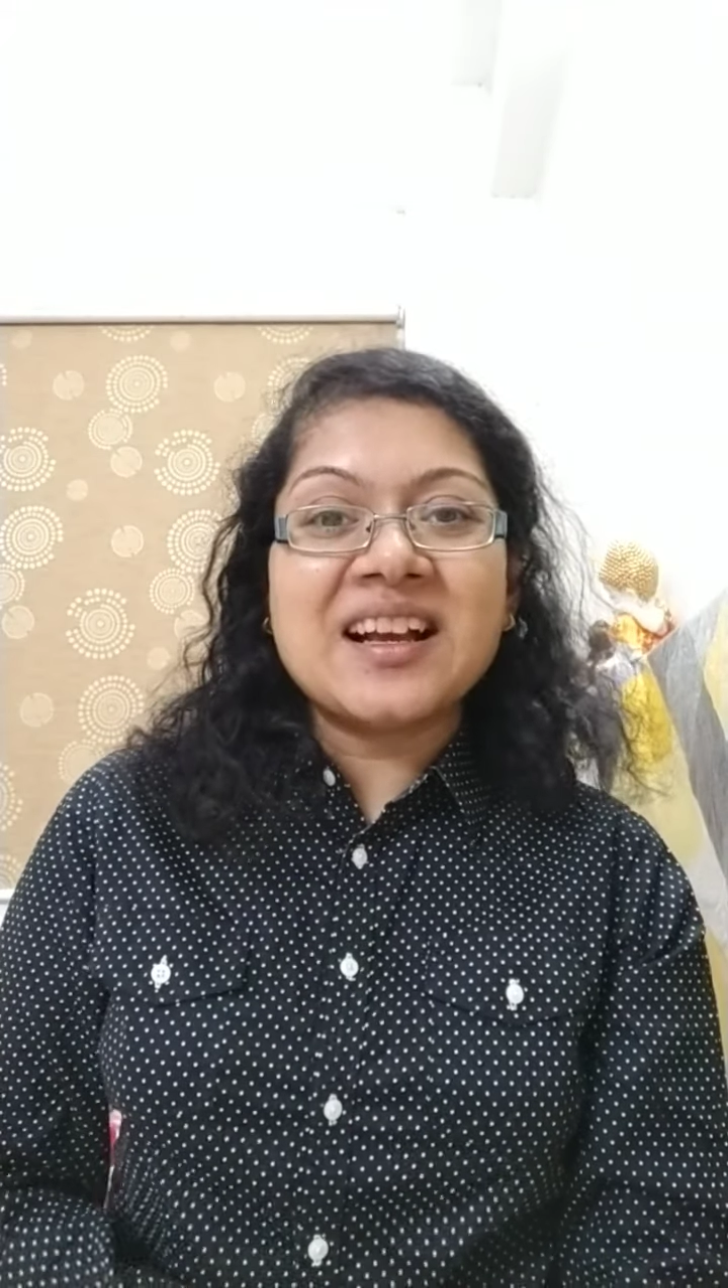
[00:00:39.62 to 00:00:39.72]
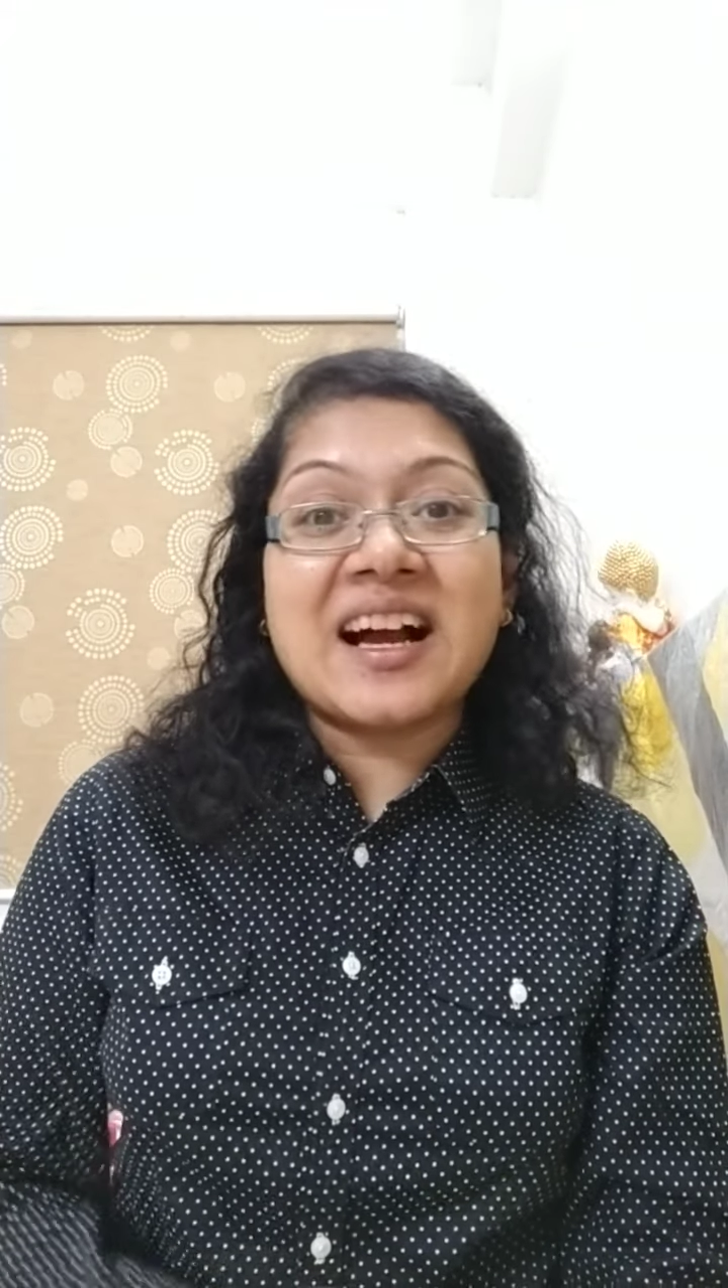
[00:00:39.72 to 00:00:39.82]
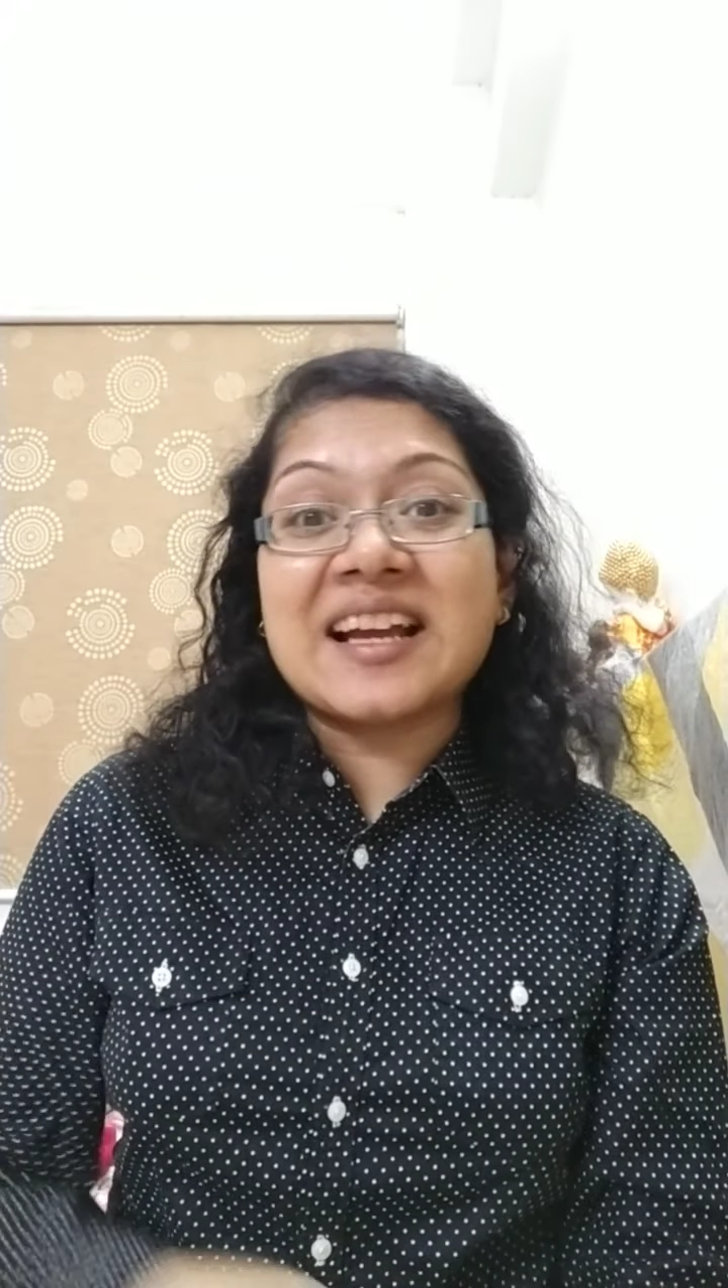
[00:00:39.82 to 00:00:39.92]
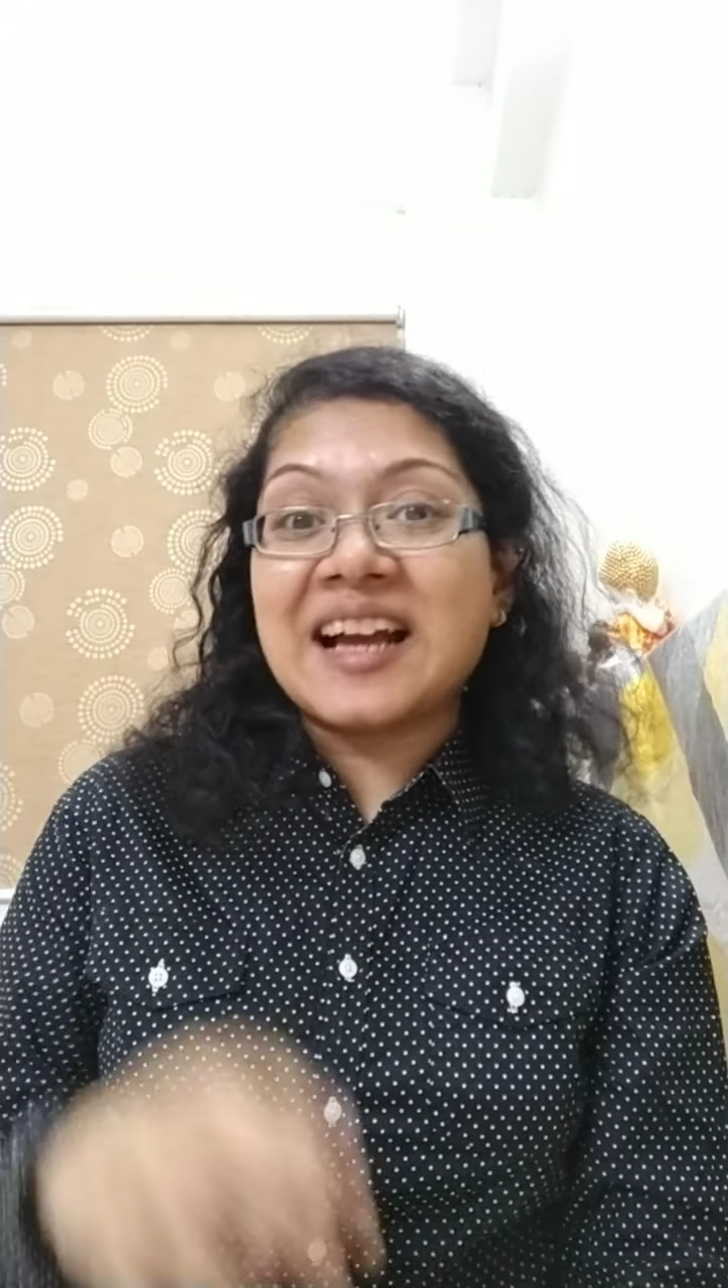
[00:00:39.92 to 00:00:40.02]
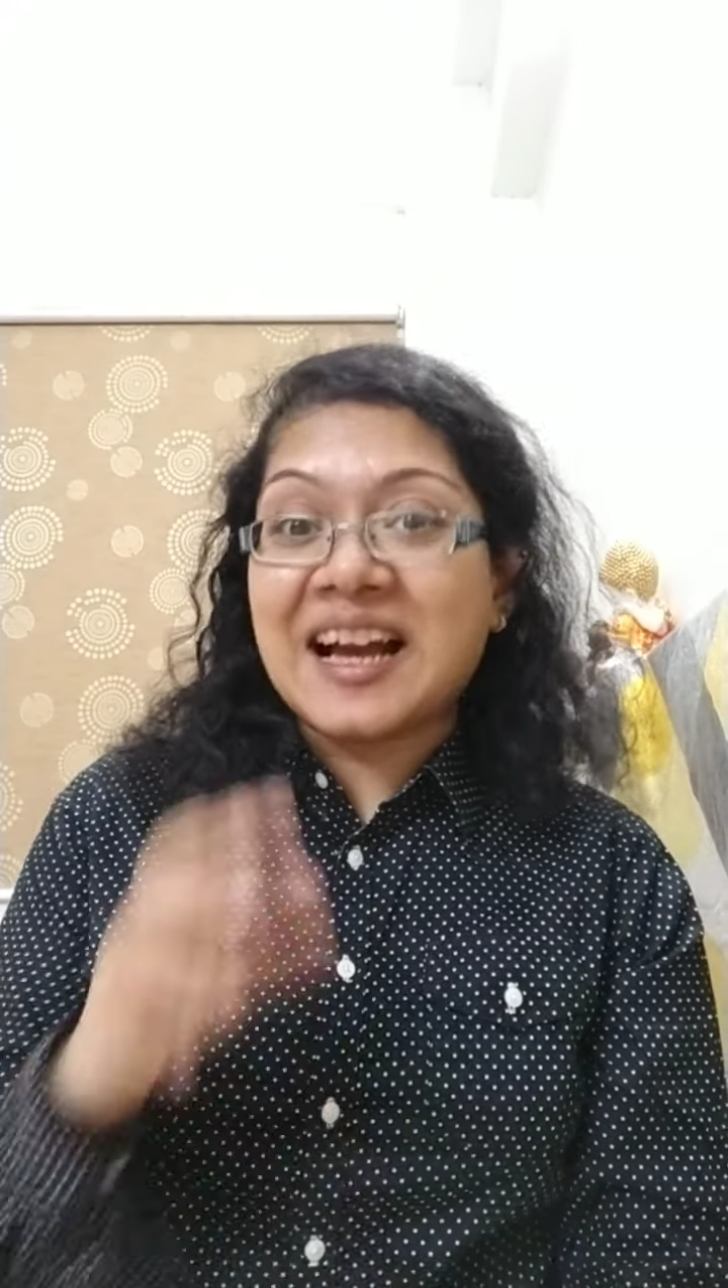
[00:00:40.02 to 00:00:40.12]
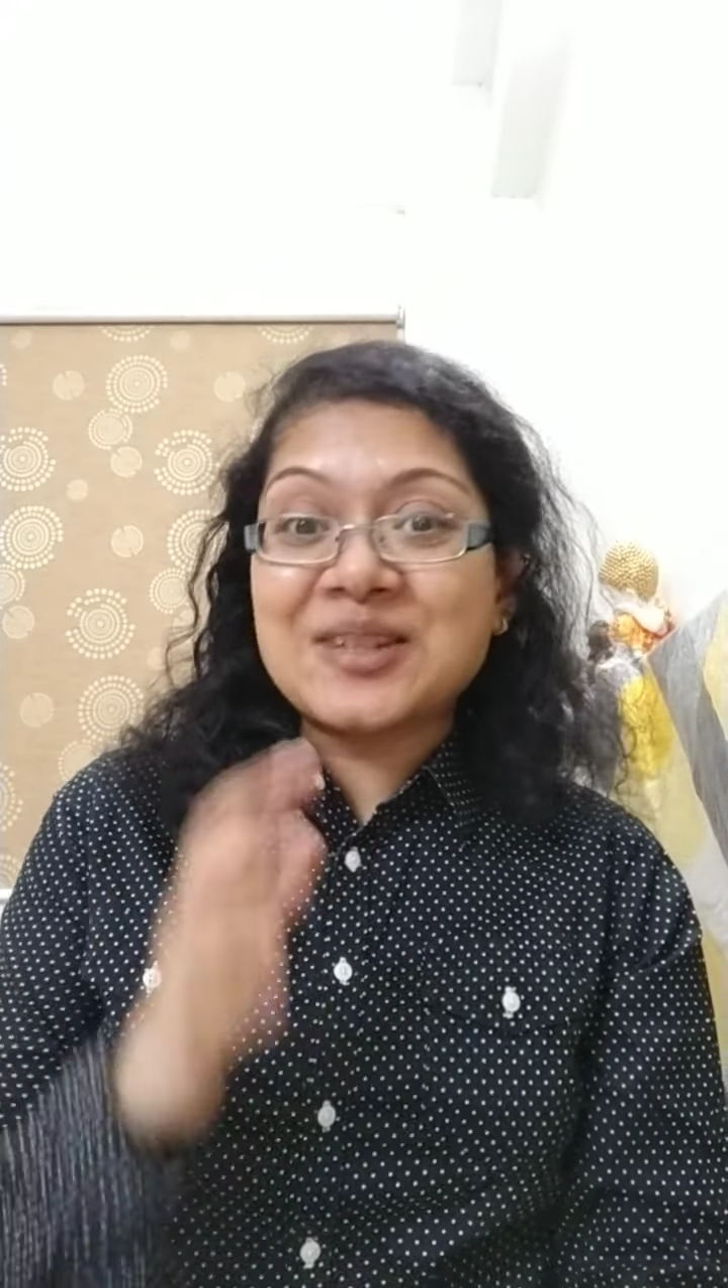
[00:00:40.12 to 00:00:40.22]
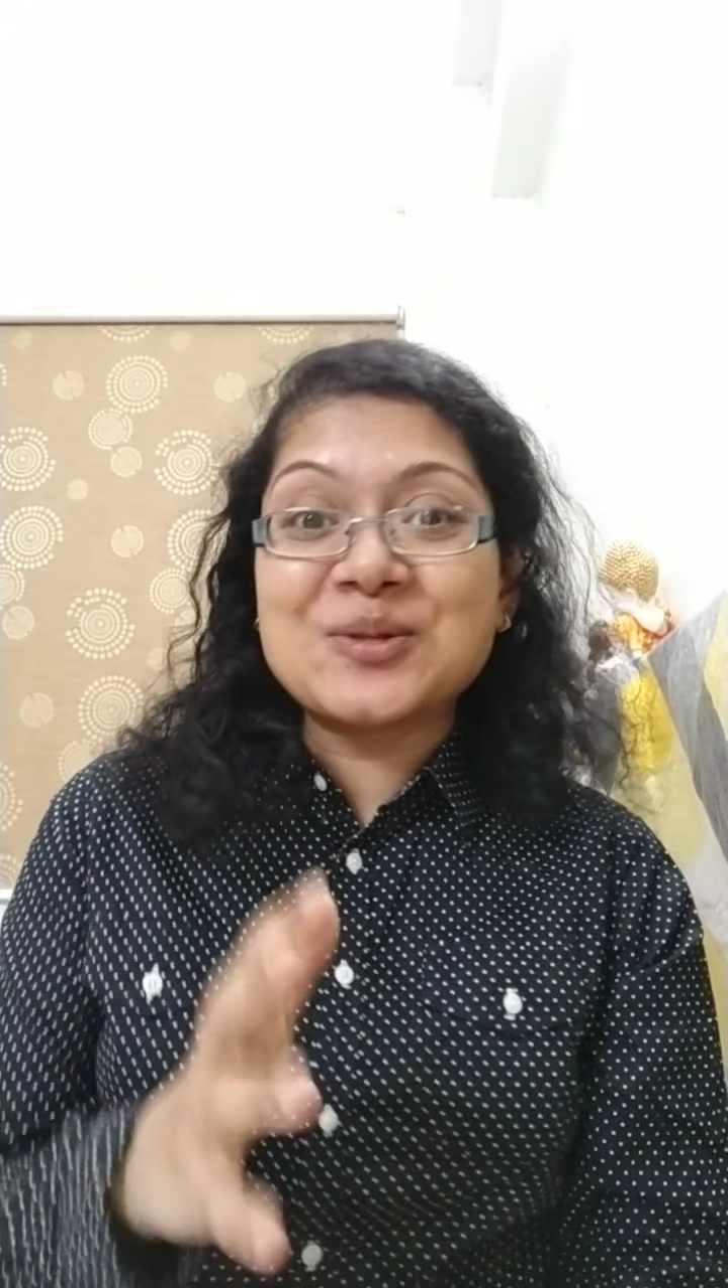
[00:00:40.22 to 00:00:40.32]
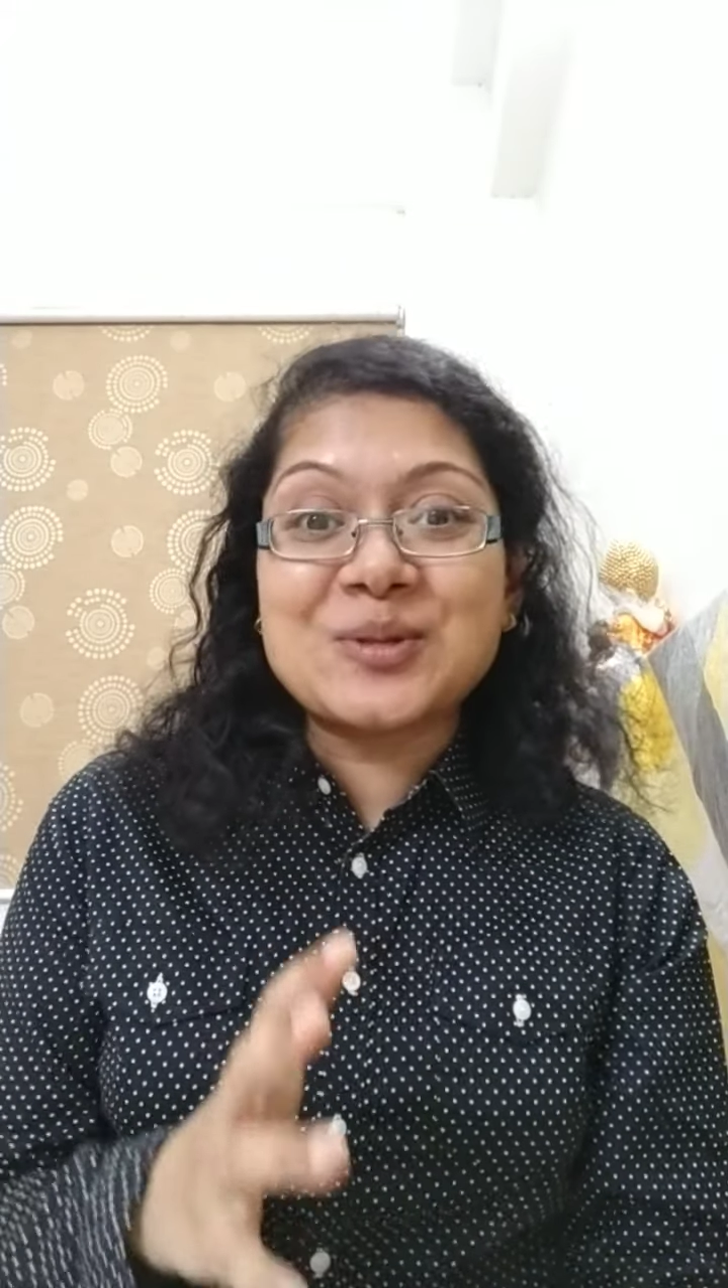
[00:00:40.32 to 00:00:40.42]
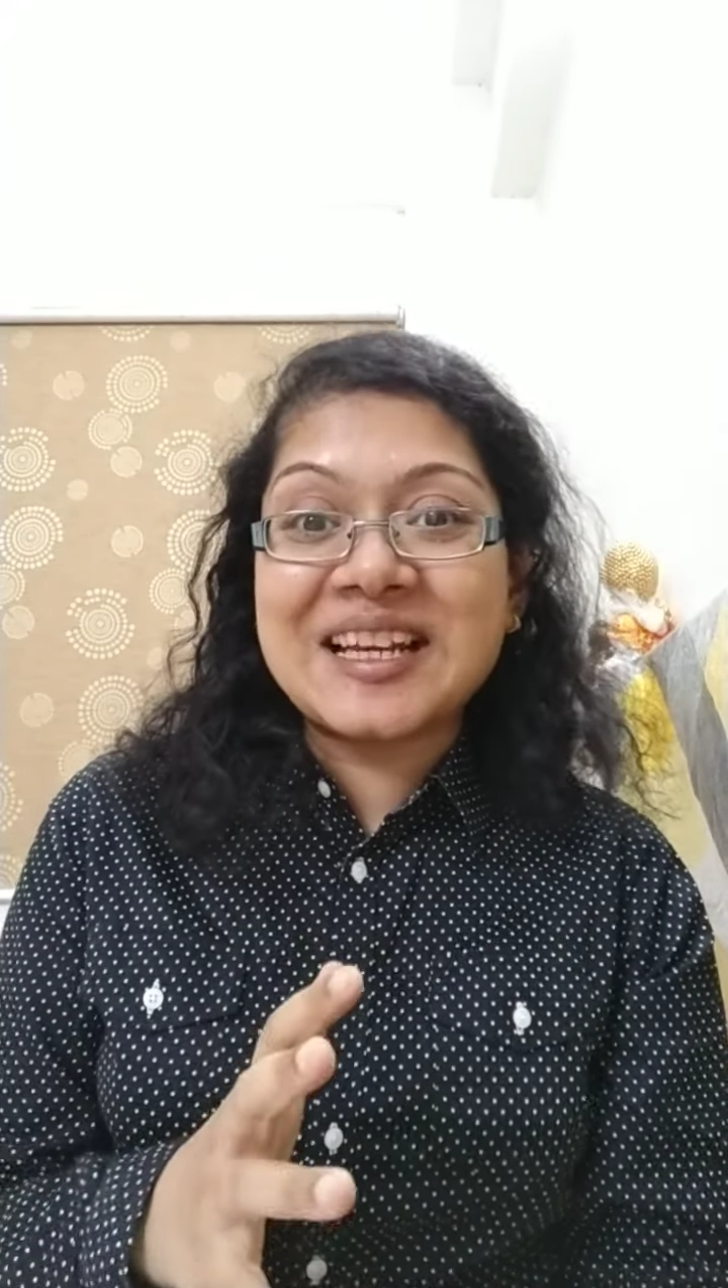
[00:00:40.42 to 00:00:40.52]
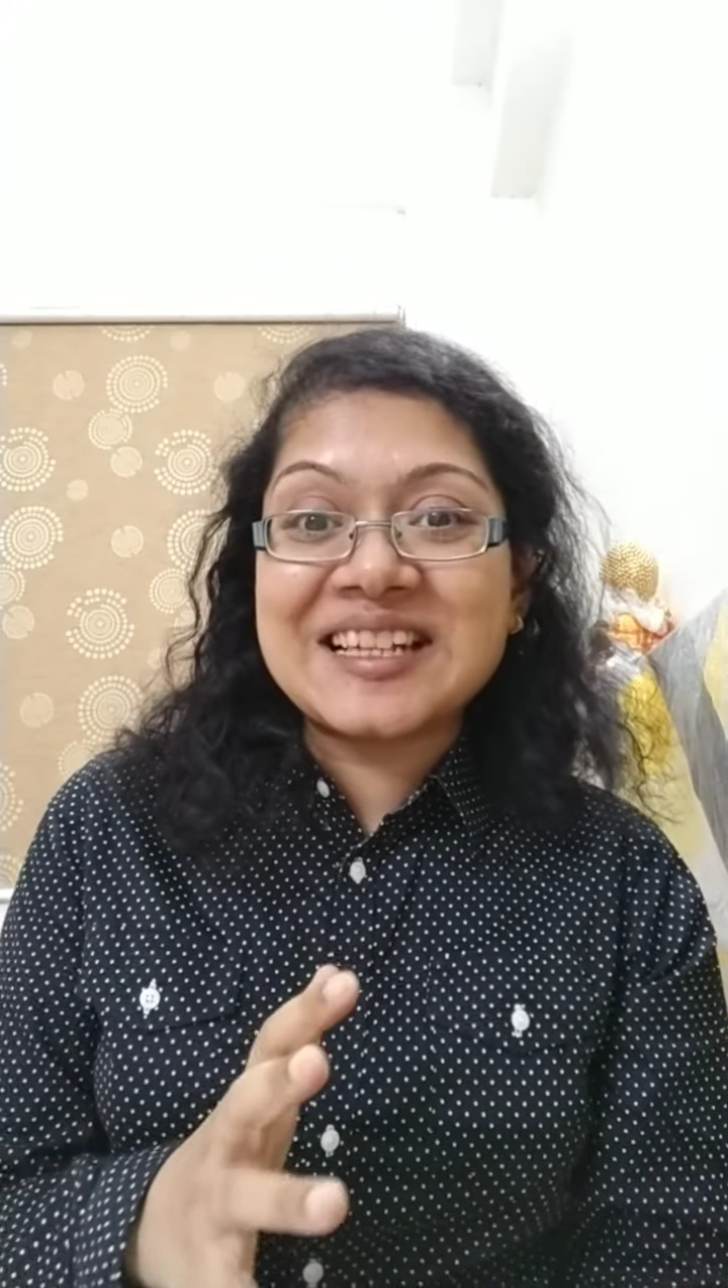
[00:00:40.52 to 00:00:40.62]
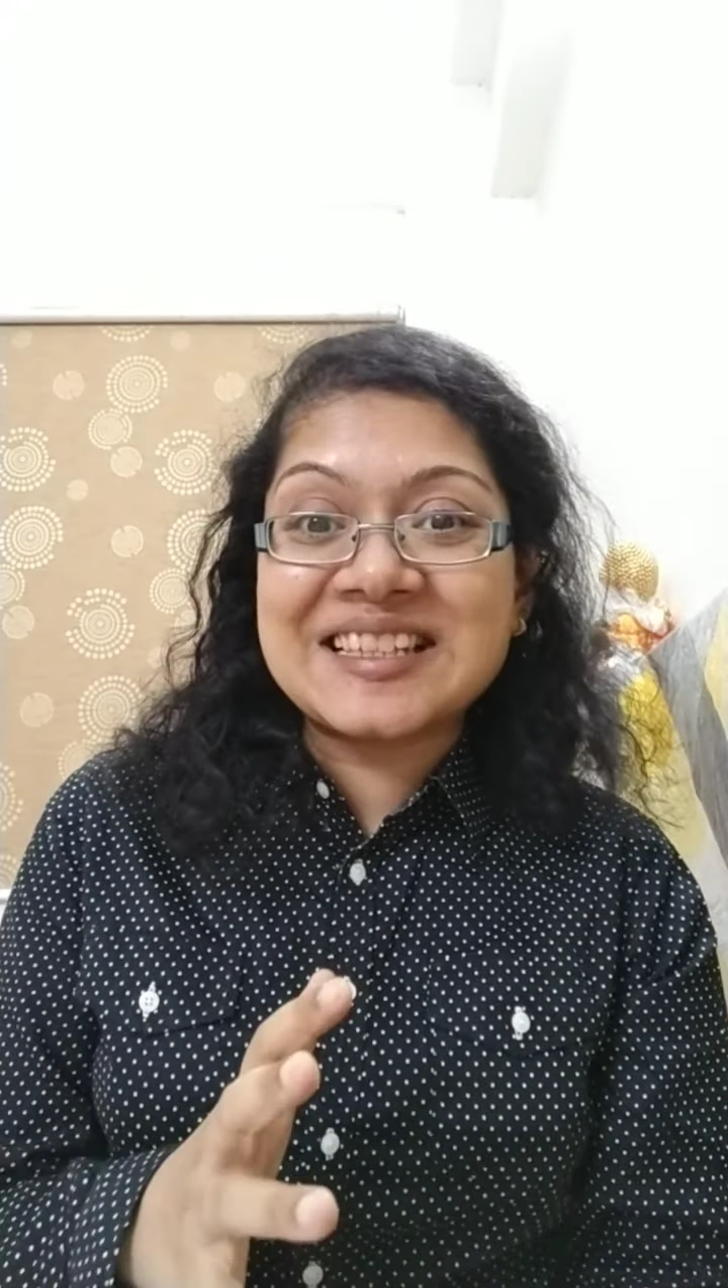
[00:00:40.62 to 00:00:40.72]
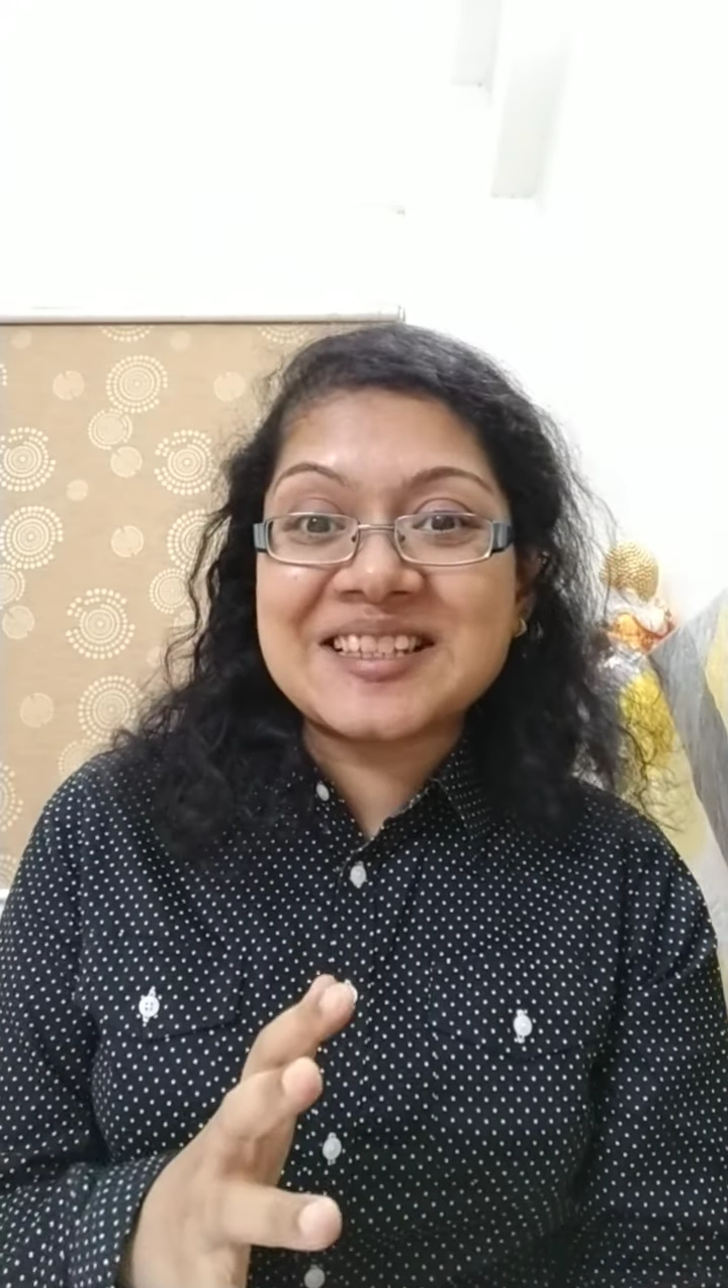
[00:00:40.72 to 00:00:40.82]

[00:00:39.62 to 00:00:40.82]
I had to create